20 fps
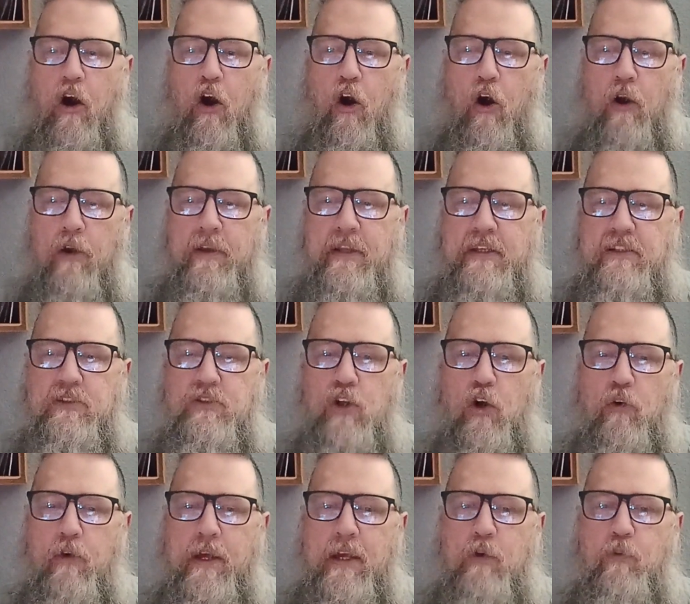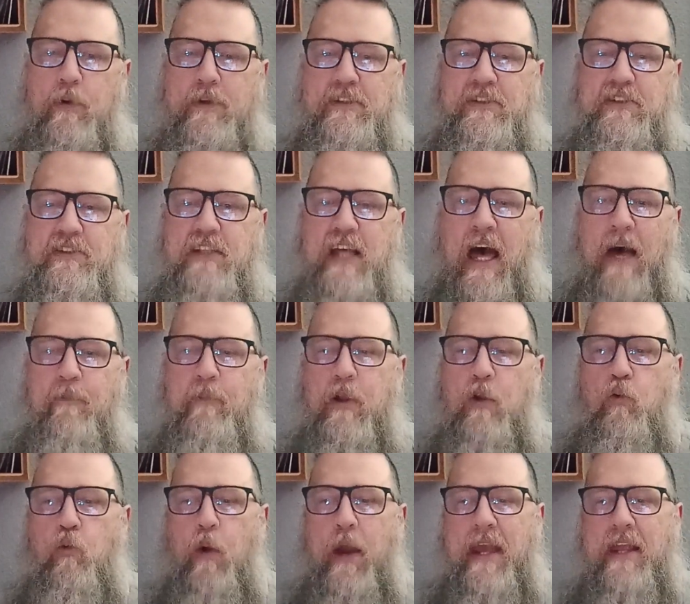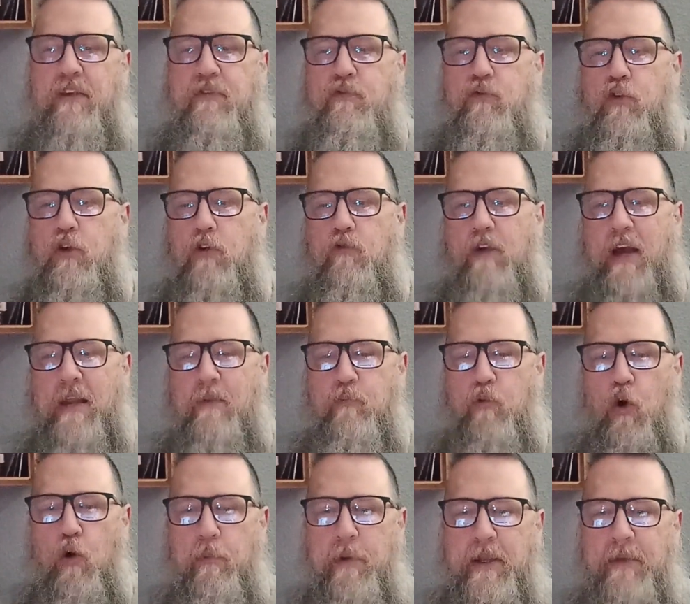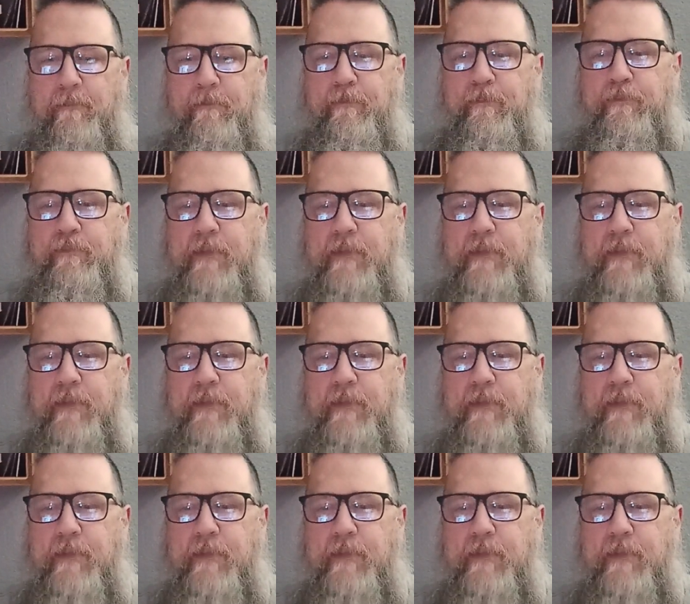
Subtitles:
art is knowing when to stop and wait for the right moment.